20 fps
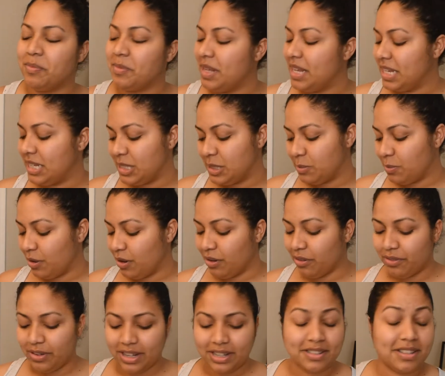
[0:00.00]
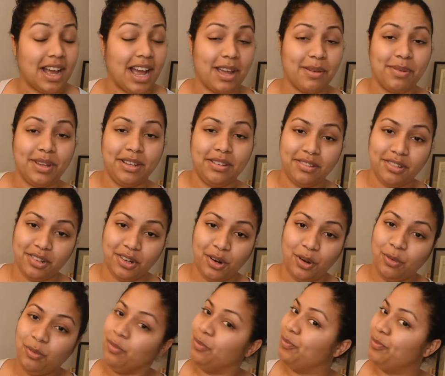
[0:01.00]
It's perfect timing, you
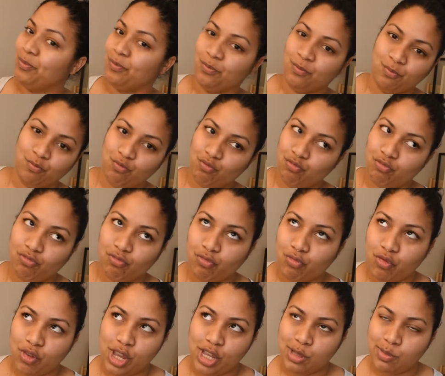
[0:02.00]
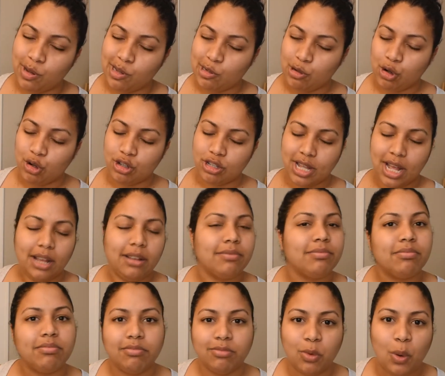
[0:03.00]
know, taste my Thursday,
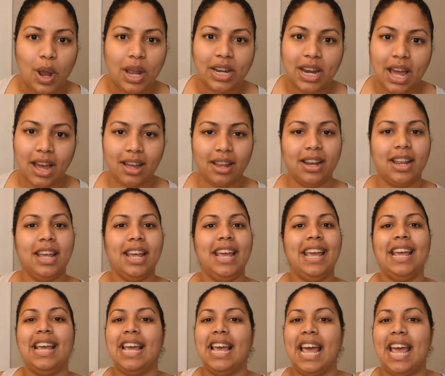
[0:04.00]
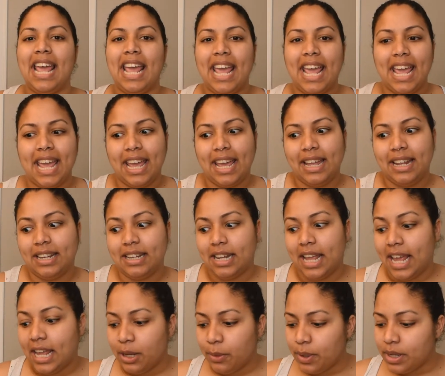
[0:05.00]
why not? And
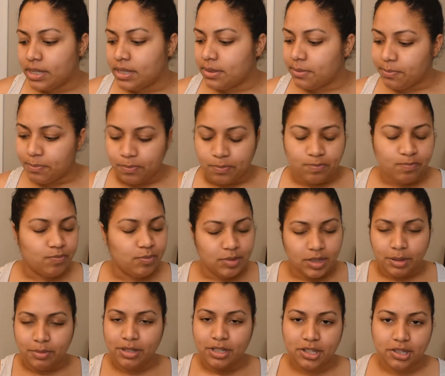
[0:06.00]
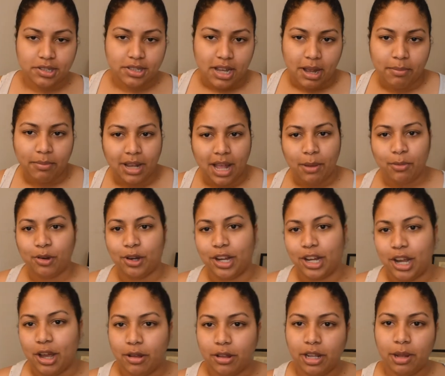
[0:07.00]
anyways, let me just, I'm
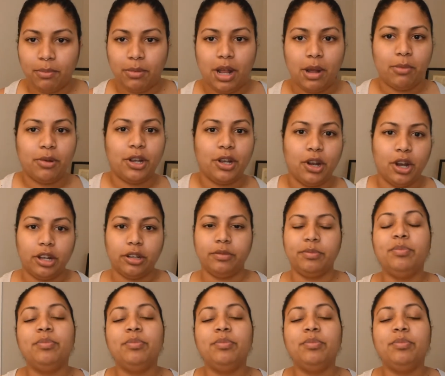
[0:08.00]
blabbering on.